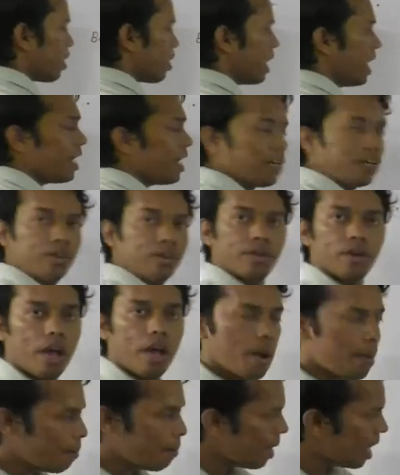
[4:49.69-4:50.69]

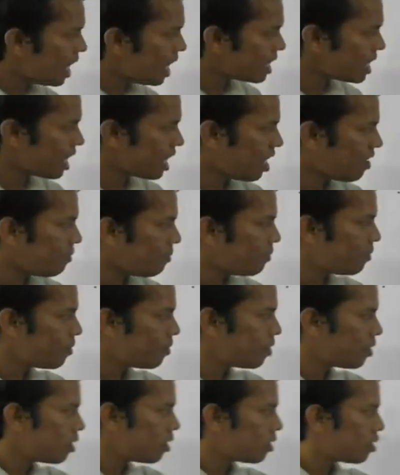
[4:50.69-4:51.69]
correct? Mass of
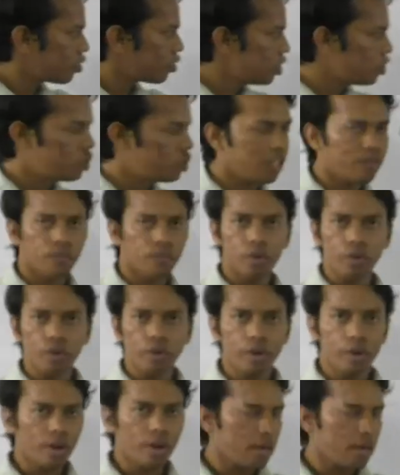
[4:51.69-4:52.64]
CCl4